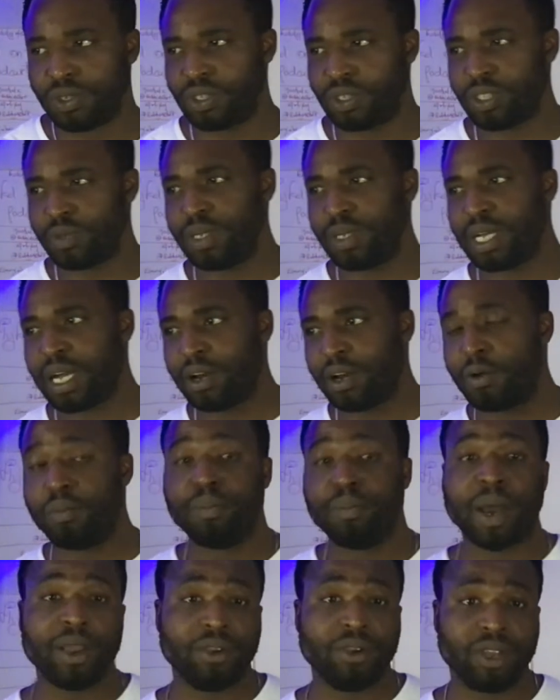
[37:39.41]
Or does it mean I cannot
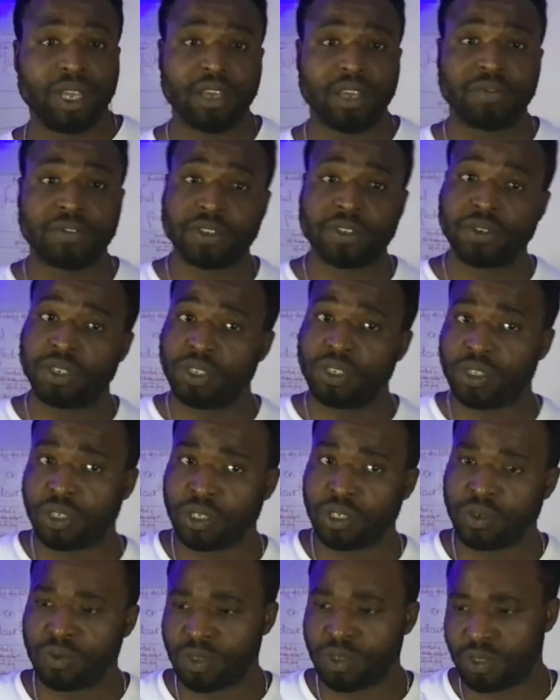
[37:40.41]
buy you gifts on the
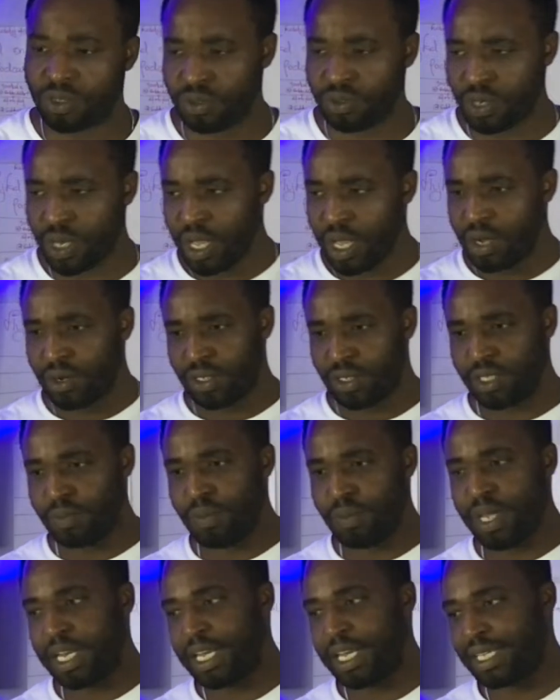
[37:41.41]
journey with you? Does it
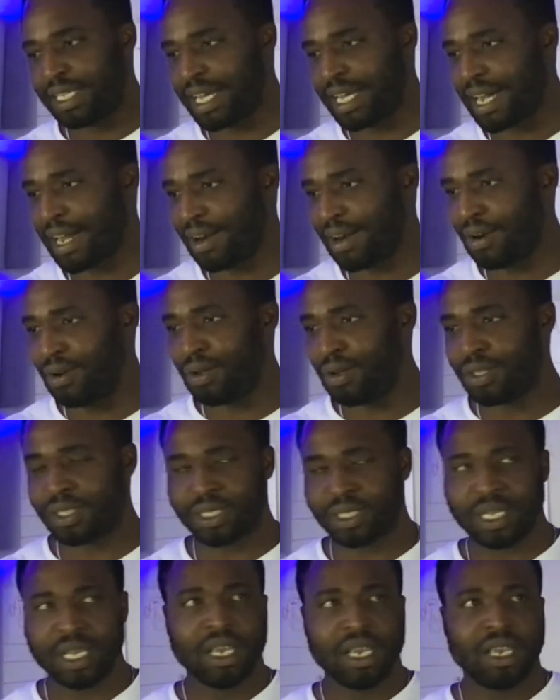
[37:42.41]
mean that I cannot,